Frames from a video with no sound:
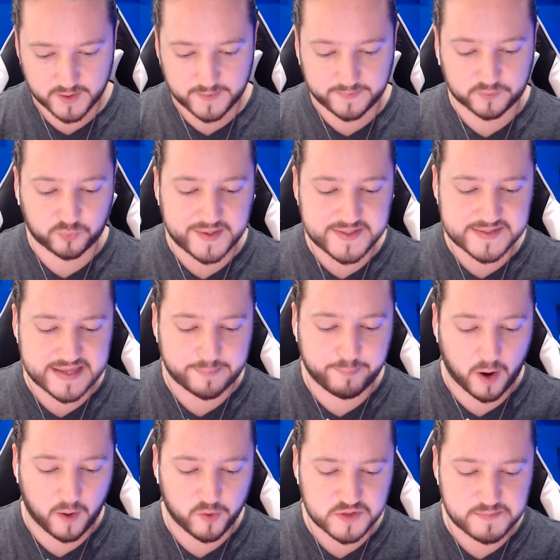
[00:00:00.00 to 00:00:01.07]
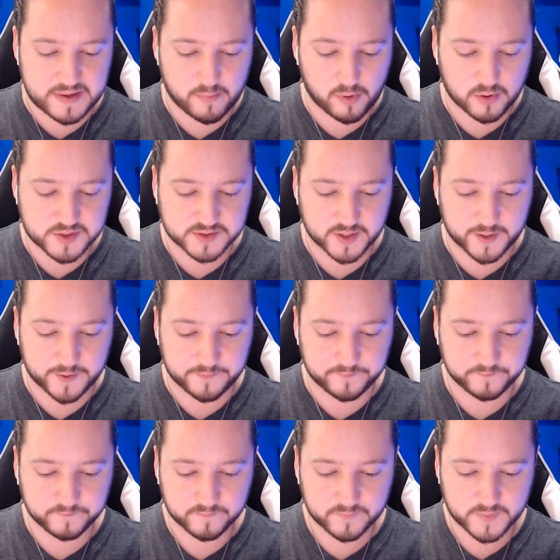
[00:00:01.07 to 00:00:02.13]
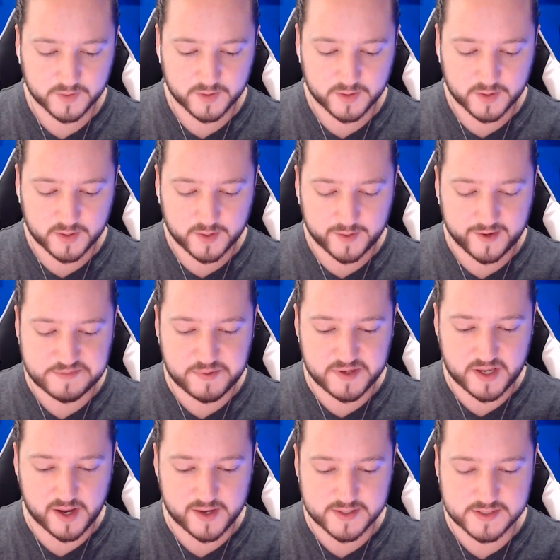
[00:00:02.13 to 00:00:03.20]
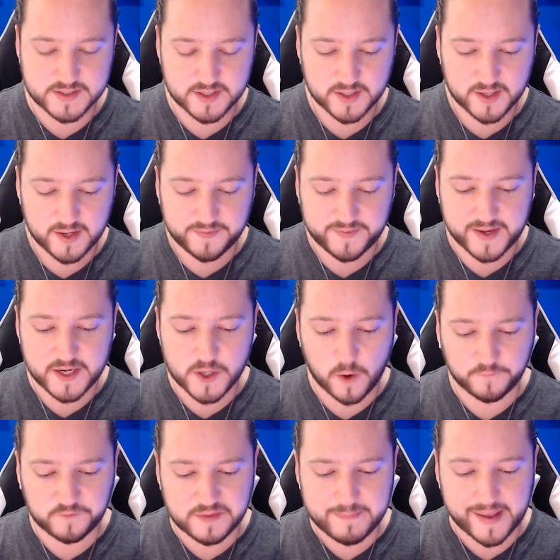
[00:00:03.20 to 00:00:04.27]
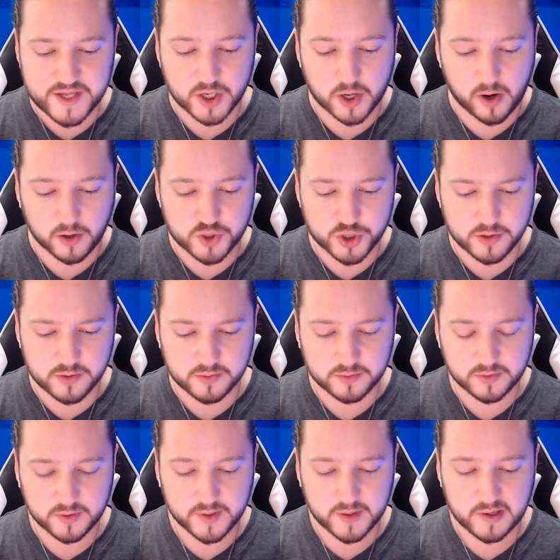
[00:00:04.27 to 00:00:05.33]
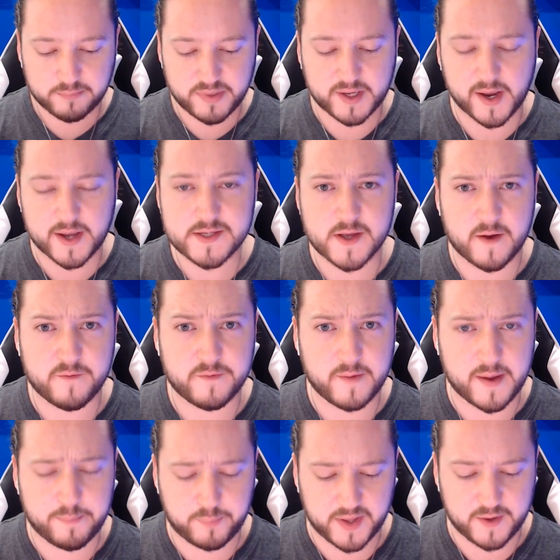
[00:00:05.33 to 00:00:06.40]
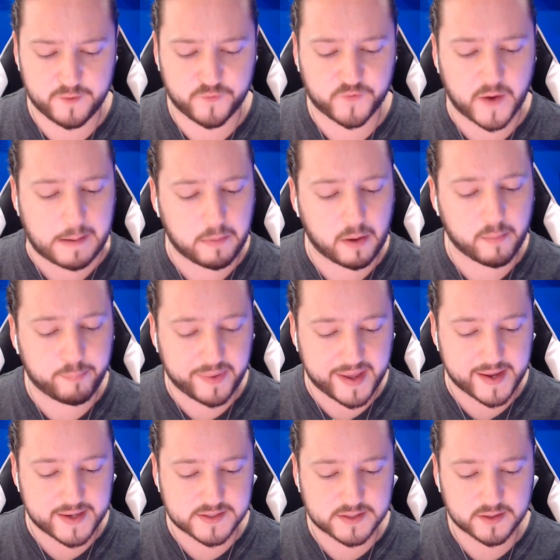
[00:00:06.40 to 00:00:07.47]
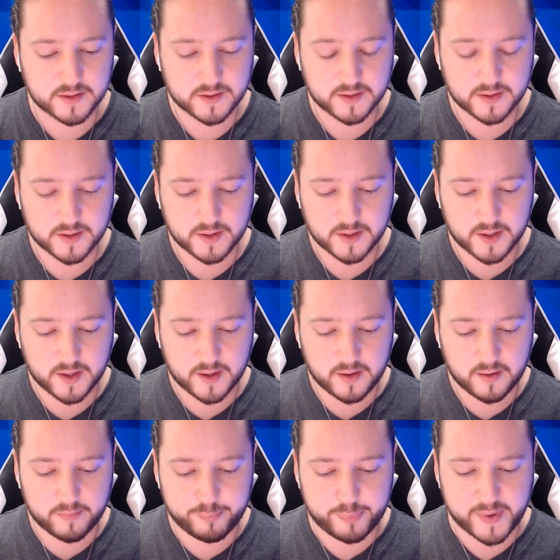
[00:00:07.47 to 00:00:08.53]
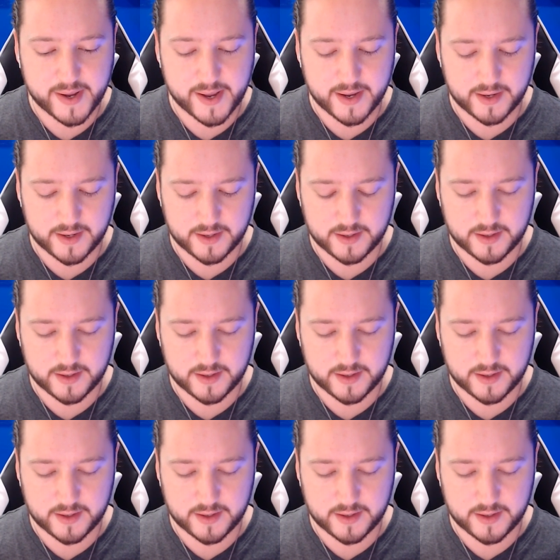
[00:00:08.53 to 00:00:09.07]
The reason that bothers me mostly is because they nerfed the Magic Archer because of it being Fireball bait, but